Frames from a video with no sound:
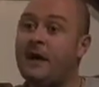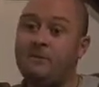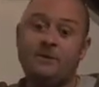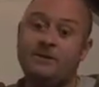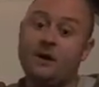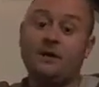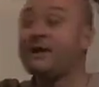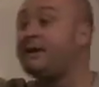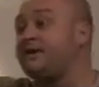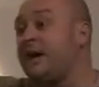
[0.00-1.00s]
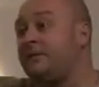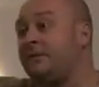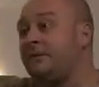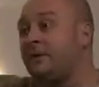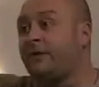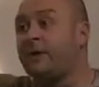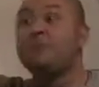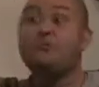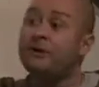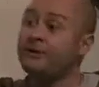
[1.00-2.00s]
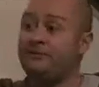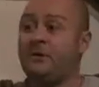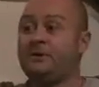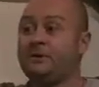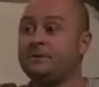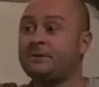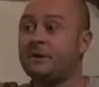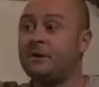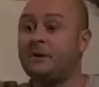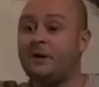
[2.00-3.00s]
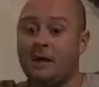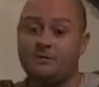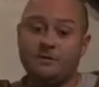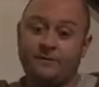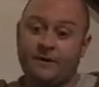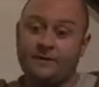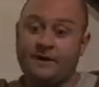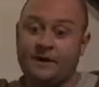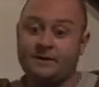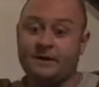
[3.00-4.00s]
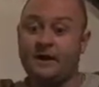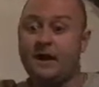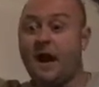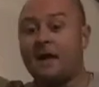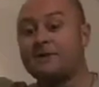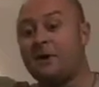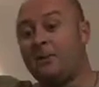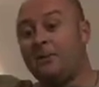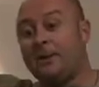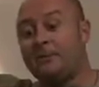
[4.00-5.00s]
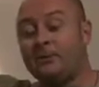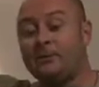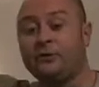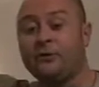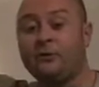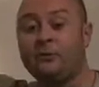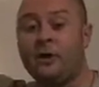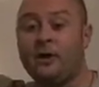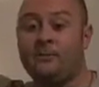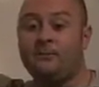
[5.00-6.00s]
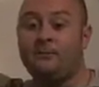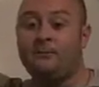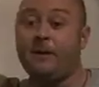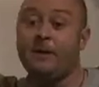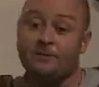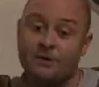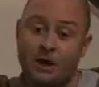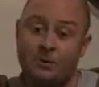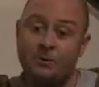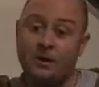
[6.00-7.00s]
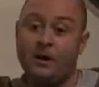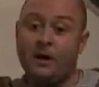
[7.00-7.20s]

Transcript: I mean, the League of Gentlemen, I think, are brilliant writers, absolutely fantastic, as are people who do Peep Show.